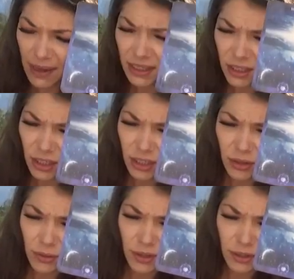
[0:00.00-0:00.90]
messages
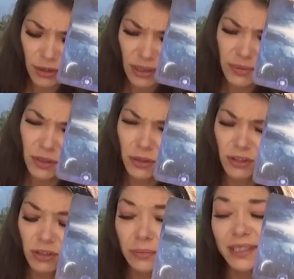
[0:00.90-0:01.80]
through your dreams, through
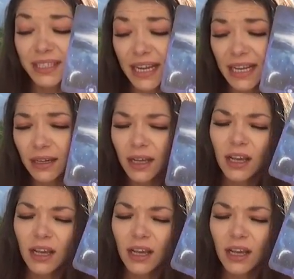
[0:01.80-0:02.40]
your dream state.